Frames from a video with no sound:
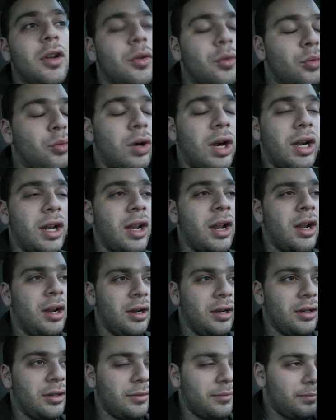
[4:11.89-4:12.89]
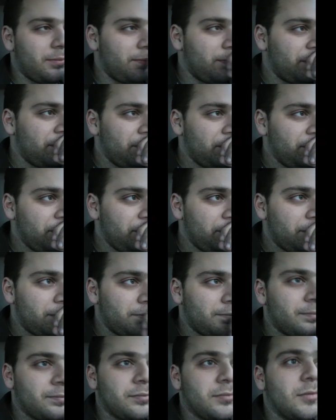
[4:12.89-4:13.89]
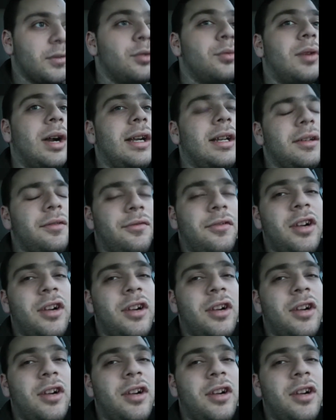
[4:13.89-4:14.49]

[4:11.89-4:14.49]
Right in